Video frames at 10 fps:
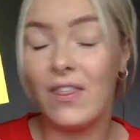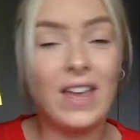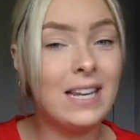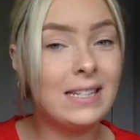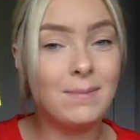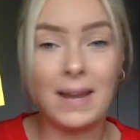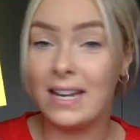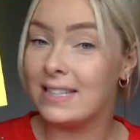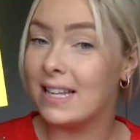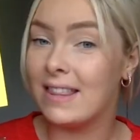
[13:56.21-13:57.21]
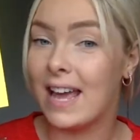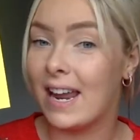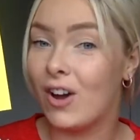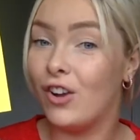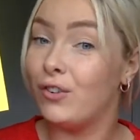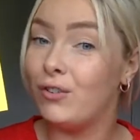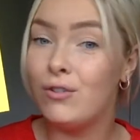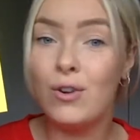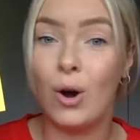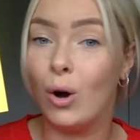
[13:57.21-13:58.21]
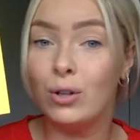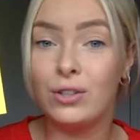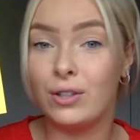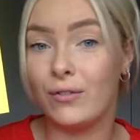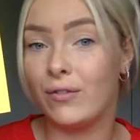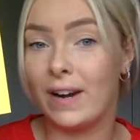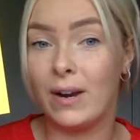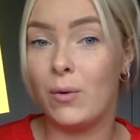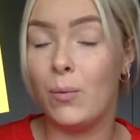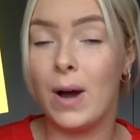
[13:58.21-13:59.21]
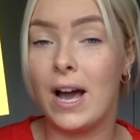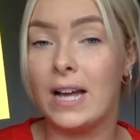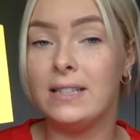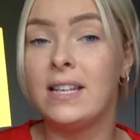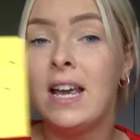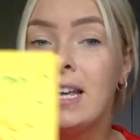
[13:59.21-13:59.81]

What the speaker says: this means that they are not real words.